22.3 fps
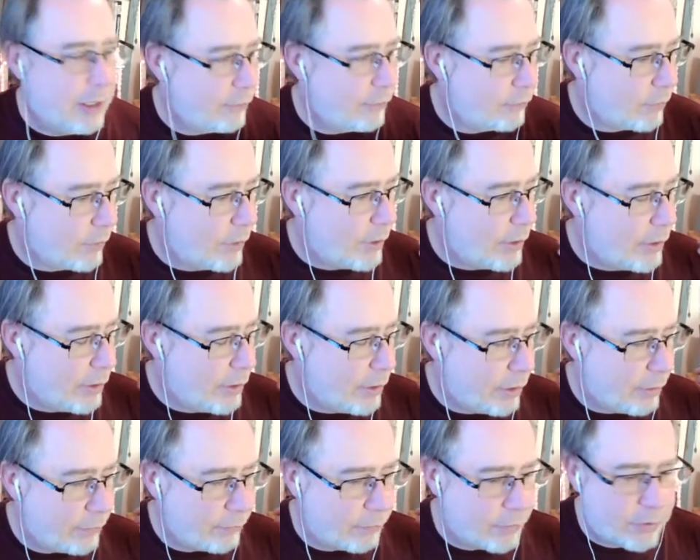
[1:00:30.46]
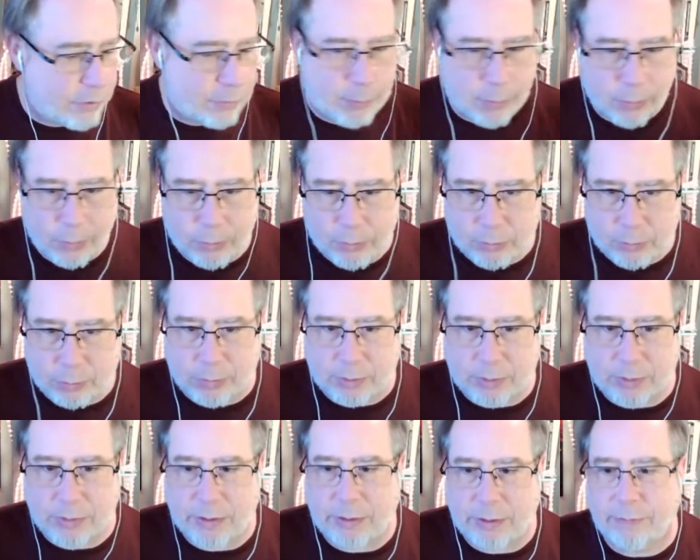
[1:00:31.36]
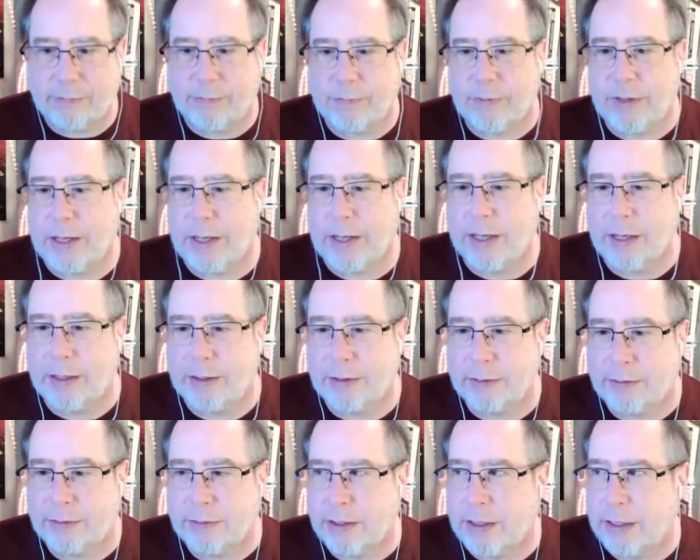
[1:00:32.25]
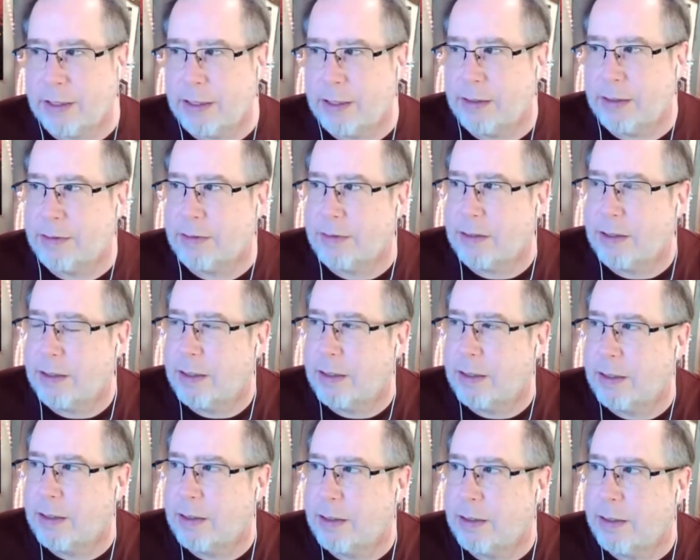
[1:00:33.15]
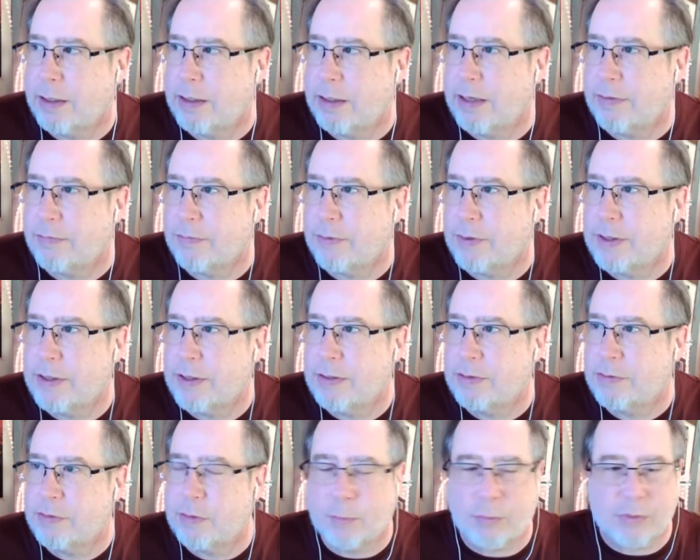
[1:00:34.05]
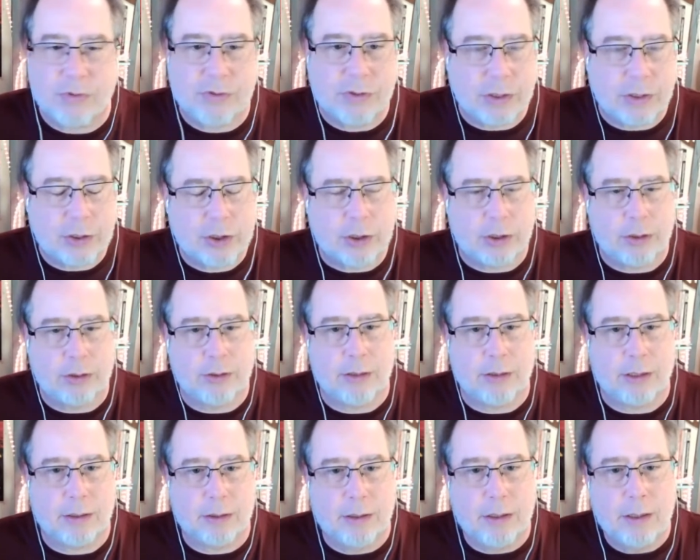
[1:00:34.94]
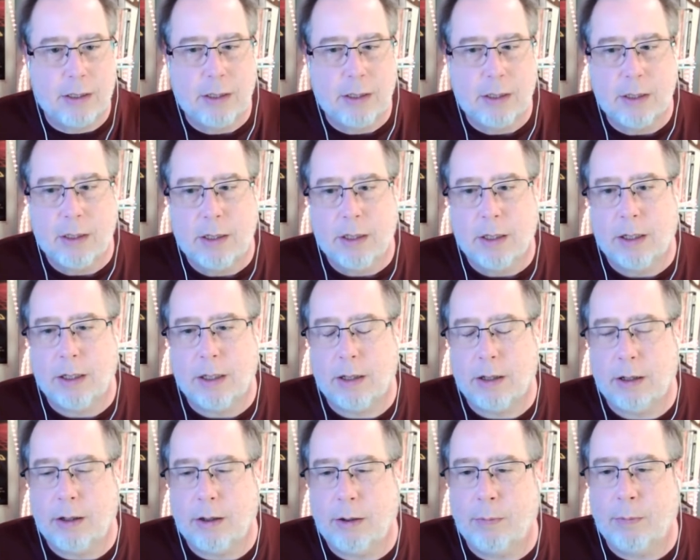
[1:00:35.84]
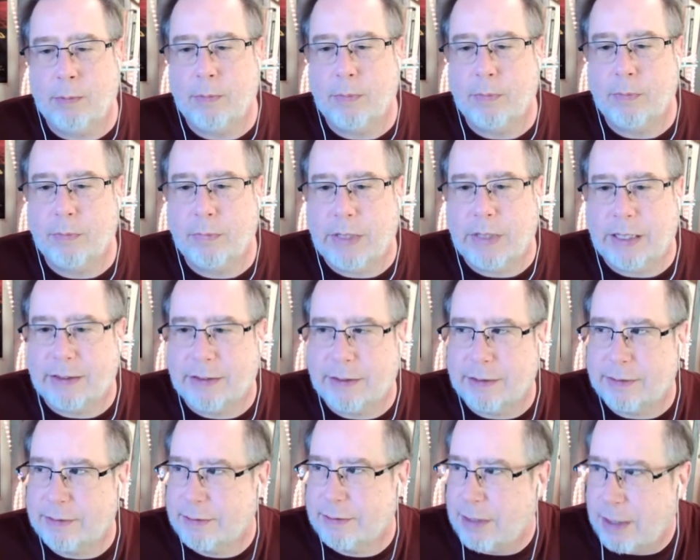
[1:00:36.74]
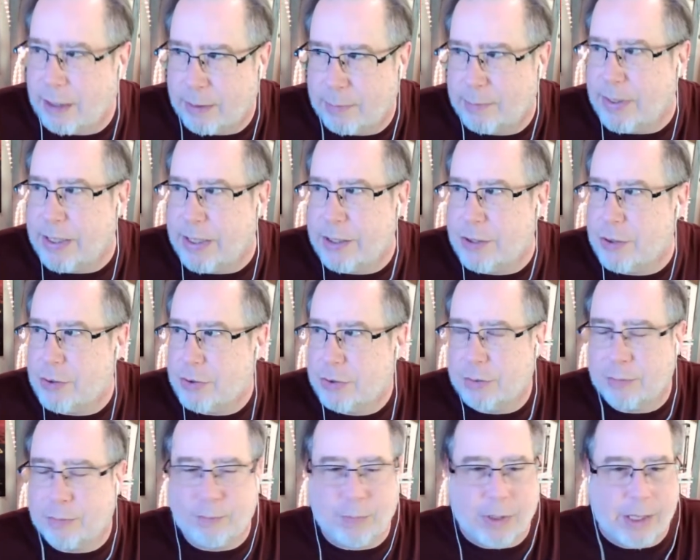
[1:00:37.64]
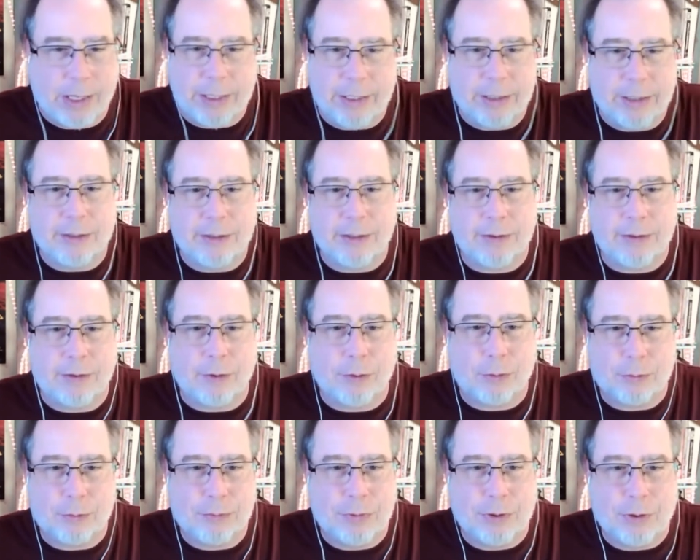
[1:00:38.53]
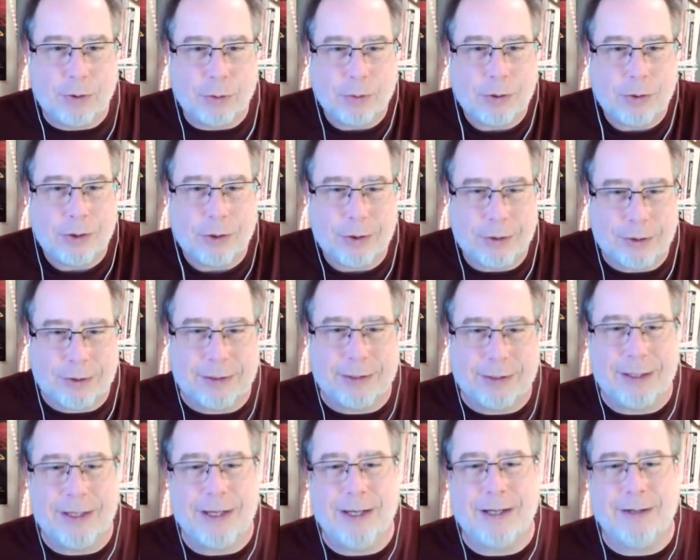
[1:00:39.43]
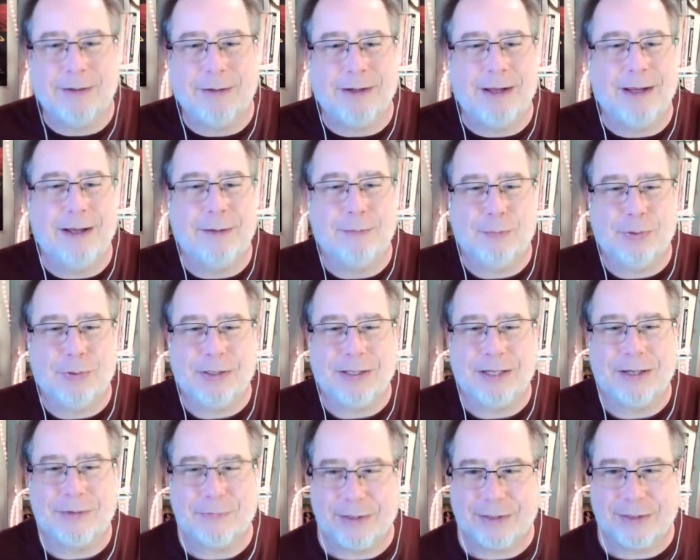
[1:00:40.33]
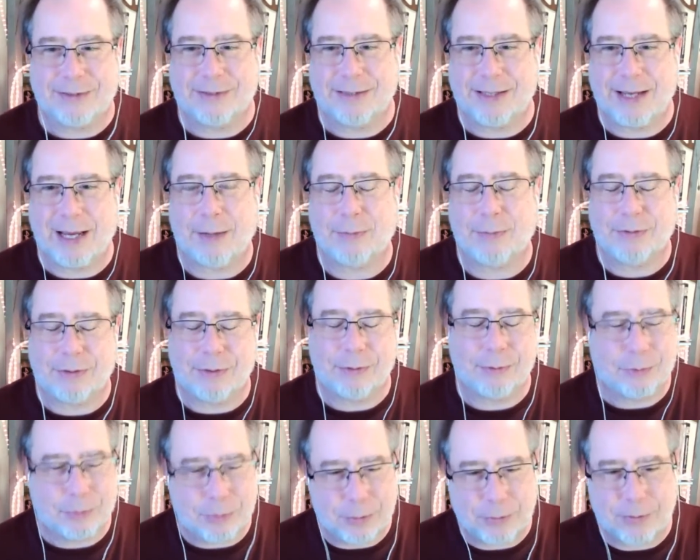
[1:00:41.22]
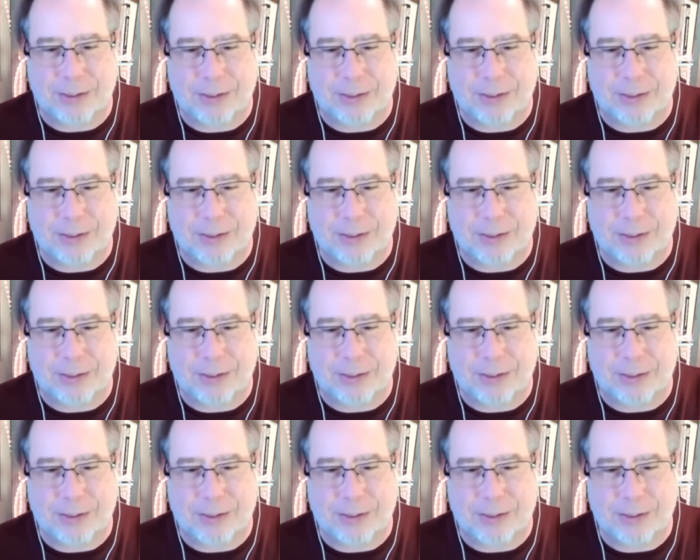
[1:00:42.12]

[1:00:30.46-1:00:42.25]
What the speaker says: every spiritual belief, and every superstition. That does not mean you should bite into that wholeheartedly and believe it's the absolute truth.